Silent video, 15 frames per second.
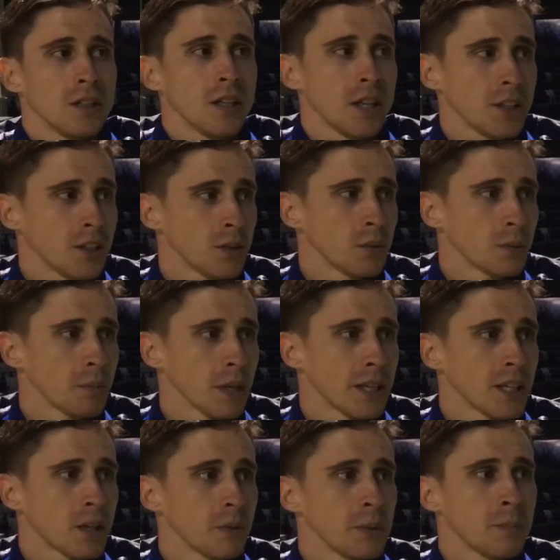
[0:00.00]
Yeah, you know, with
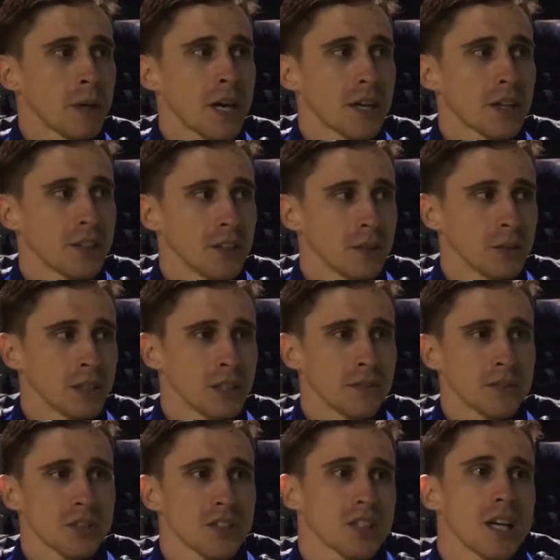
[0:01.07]
Blaine coming back, you know, he
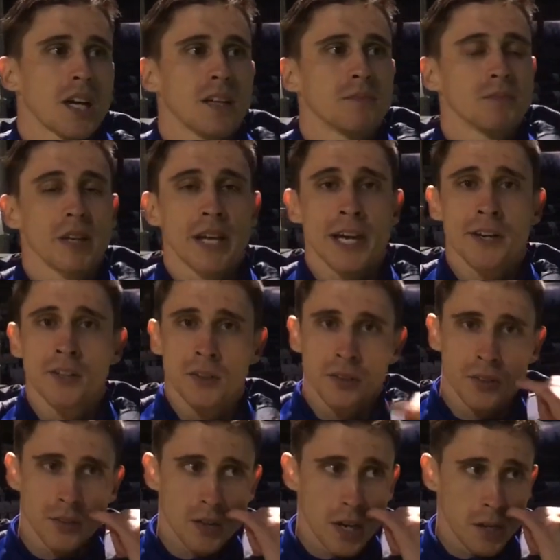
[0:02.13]
gives us that aerial
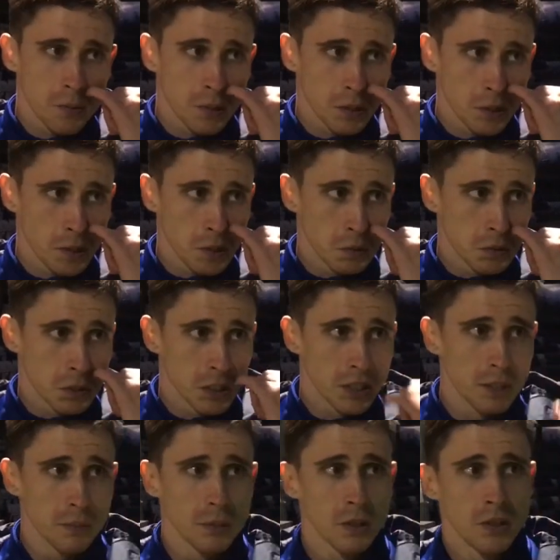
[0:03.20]
threat, well, you know, to
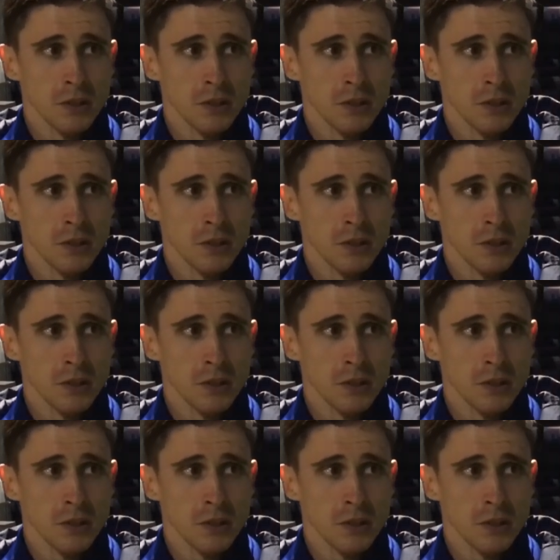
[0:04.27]
keep,